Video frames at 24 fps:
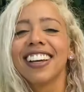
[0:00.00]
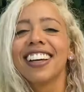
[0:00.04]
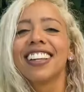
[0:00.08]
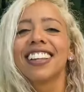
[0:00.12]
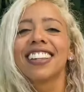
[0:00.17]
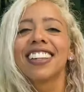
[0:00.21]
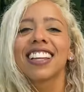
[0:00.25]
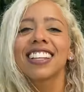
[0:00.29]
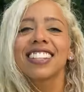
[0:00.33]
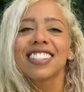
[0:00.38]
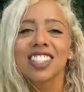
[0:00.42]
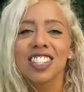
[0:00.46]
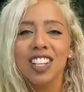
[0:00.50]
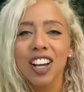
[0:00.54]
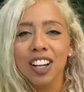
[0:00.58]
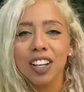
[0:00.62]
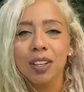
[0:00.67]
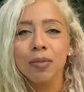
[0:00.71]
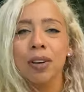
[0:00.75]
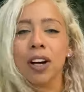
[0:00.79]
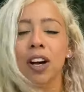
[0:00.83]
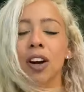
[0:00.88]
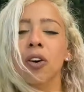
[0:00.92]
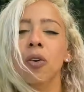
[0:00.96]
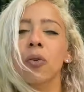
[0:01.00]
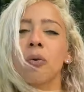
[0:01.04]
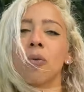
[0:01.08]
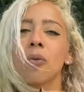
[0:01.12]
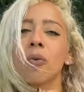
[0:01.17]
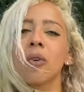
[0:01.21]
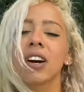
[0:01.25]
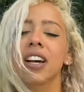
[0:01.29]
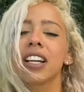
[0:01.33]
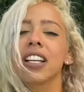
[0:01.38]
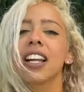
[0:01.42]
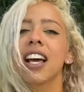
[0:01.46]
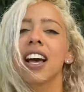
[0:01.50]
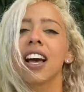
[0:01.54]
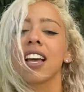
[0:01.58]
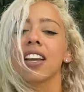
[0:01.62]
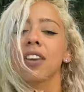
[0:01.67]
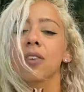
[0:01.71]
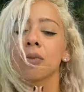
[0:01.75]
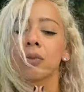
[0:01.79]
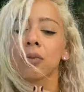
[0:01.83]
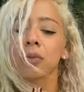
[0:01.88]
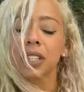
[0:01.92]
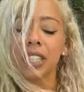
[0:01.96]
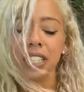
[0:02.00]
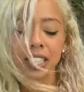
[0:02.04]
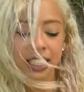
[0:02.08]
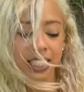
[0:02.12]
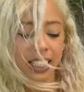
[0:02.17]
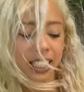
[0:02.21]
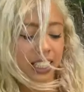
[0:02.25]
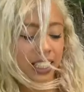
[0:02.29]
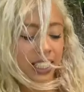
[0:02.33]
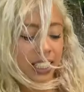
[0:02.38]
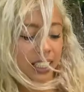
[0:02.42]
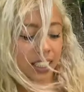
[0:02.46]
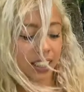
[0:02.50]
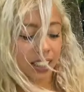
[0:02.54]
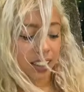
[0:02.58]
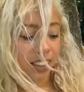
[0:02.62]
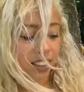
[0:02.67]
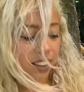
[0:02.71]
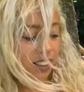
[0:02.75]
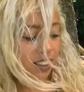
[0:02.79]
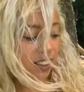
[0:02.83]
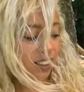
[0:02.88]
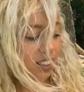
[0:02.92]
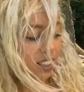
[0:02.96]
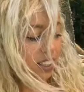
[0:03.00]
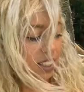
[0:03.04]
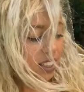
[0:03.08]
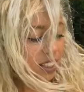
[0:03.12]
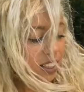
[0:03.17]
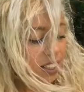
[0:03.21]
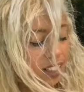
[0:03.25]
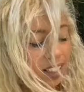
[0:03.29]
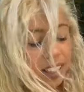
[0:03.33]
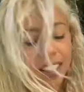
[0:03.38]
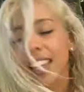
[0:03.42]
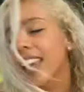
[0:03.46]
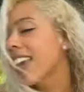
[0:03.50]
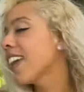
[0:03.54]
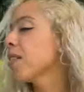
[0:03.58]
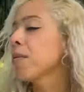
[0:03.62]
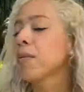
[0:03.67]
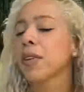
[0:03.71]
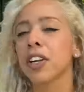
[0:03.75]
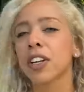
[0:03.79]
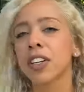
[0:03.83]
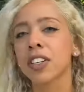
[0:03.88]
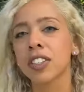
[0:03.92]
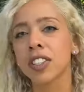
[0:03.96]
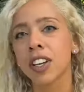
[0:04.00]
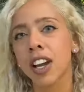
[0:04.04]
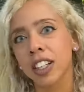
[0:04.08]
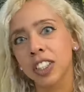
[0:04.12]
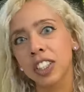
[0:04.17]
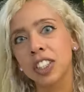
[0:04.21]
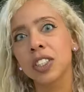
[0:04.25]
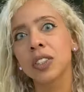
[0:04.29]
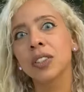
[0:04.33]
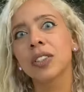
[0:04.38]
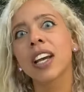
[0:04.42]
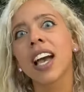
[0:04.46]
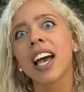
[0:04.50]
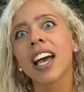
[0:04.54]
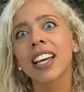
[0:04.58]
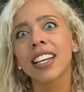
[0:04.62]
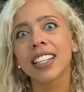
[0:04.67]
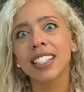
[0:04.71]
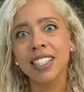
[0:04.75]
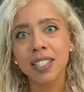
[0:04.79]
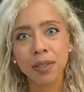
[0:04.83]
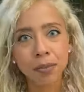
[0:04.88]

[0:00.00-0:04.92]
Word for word: let's talk about what I really came here to talk to you guys